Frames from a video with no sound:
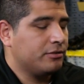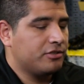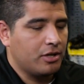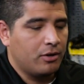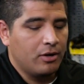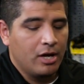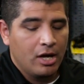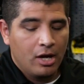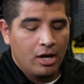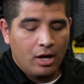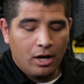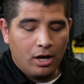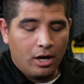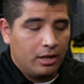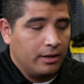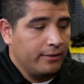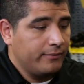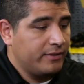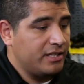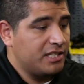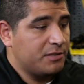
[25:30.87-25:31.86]
So
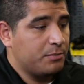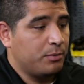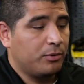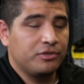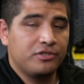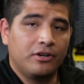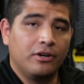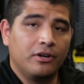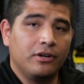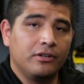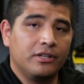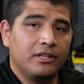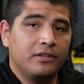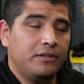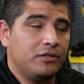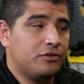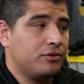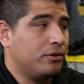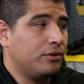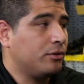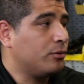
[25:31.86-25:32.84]
all of these boards are all going to
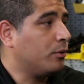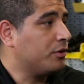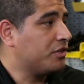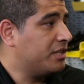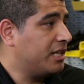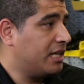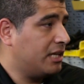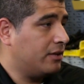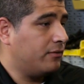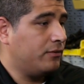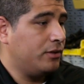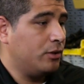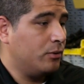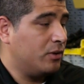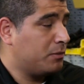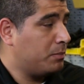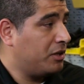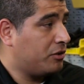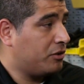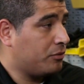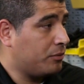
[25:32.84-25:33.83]
feature, of course, native
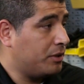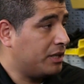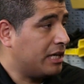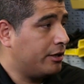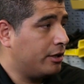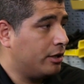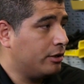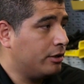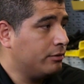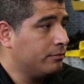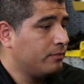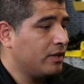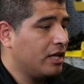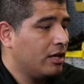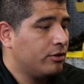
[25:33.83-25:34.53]
USB 3.0.